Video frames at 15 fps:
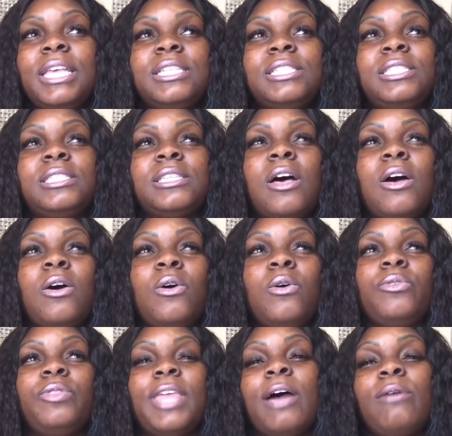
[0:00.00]

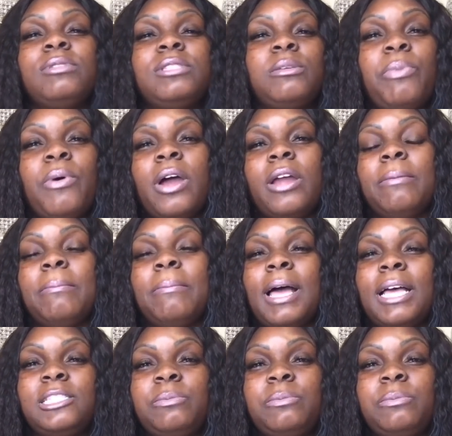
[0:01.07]
So that was a part of my